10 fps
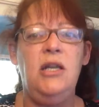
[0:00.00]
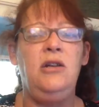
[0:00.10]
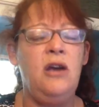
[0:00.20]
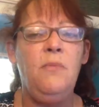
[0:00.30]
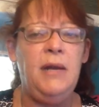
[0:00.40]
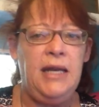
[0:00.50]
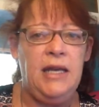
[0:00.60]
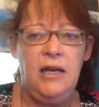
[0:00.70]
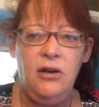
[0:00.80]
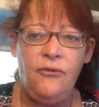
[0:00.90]
that nobody
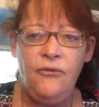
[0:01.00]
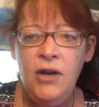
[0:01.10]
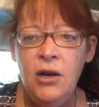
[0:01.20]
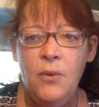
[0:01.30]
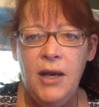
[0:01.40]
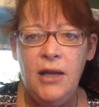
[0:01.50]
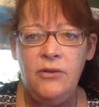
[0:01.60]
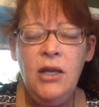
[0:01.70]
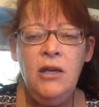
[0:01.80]
can interfere with,